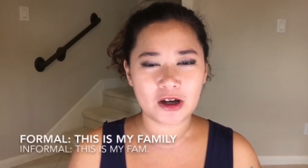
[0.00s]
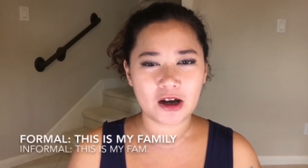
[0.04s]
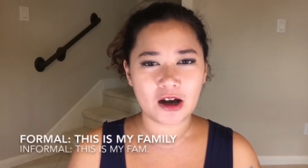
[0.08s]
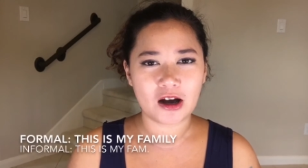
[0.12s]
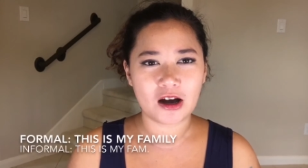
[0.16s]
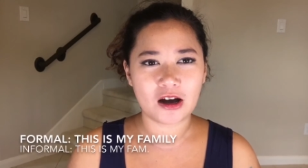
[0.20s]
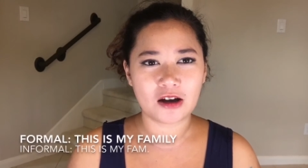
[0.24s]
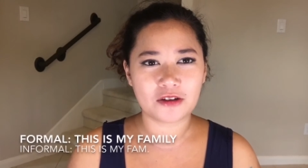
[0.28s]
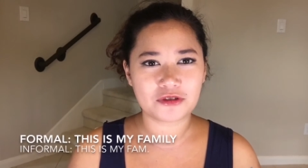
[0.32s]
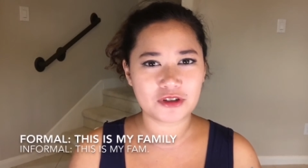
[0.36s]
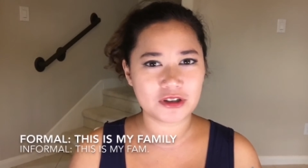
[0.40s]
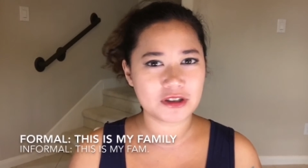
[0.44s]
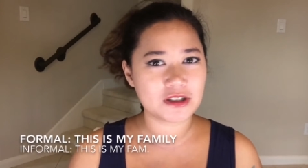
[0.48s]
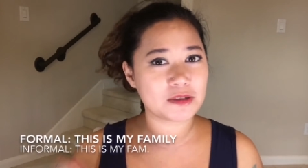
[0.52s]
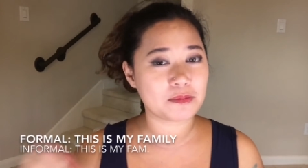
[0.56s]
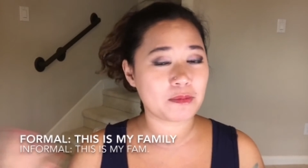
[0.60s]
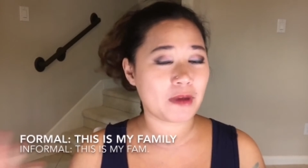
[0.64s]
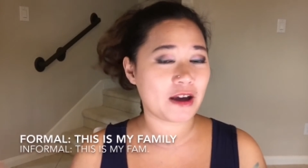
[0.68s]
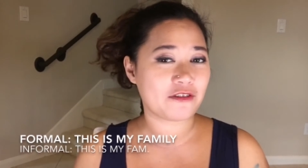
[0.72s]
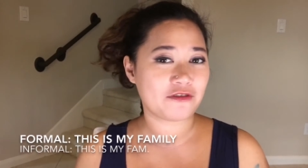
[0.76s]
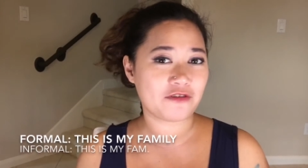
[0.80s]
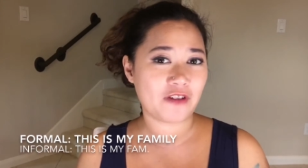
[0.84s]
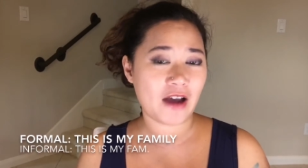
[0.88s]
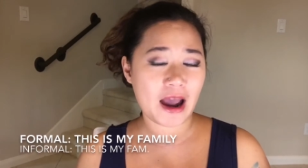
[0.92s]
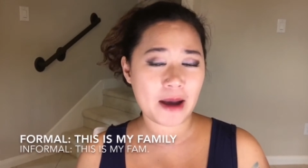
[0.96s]
uh, this is
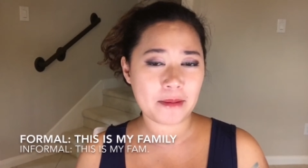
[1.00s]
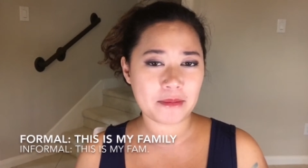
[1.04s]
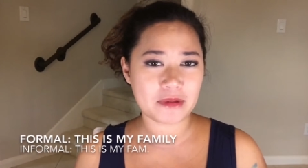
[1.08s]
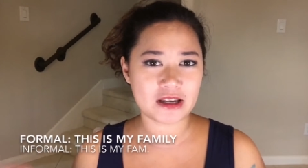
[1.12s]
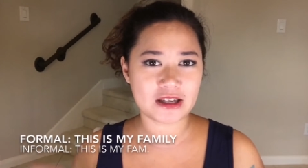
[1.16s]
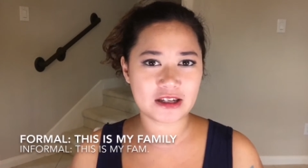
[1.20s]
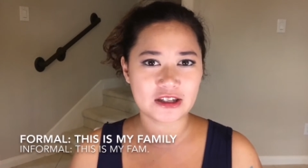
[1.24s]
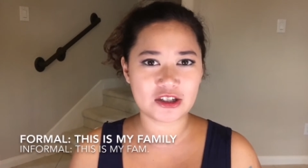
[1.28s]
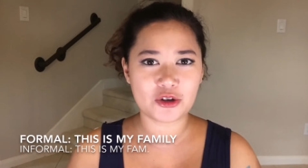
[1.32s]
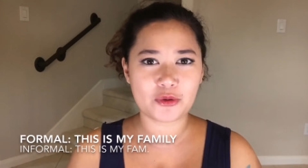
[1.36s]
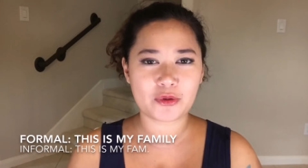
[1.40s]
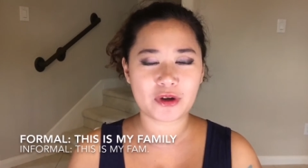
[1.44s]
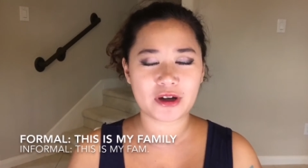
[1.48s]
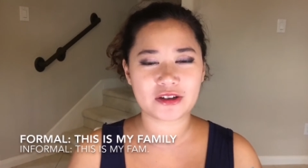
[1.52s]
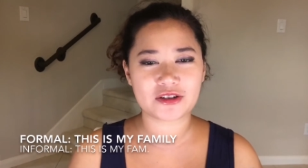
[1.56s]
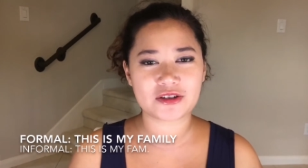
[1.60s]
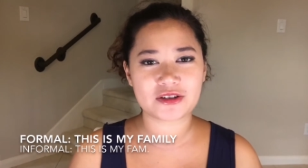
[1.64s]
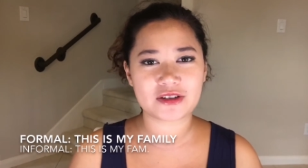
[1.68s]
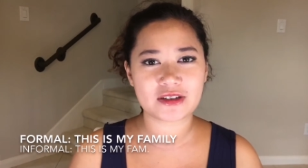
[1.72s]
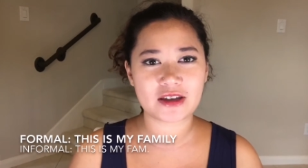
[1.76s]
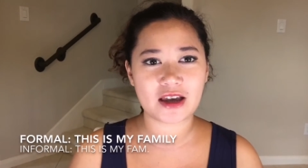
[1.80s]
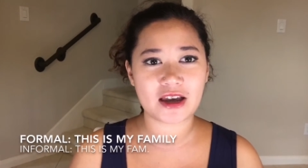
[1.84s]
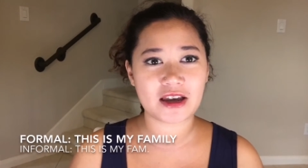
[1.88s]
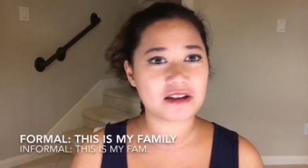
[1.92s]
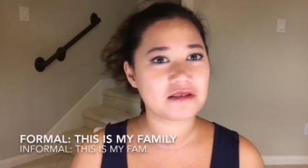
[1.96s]
my family, you can
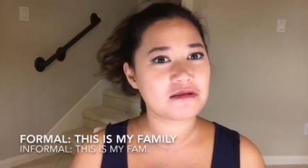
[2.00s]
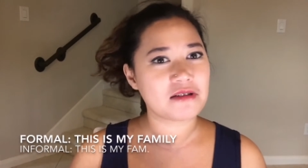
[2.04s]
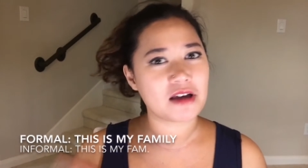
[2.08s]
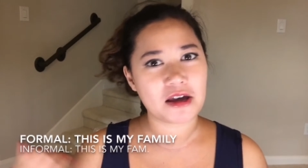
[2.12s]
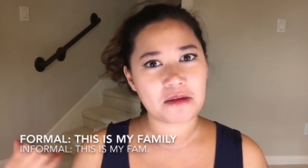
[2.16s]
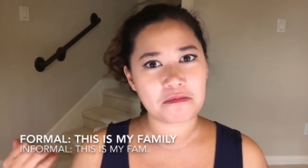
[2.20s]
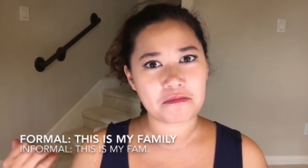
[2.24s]
just say,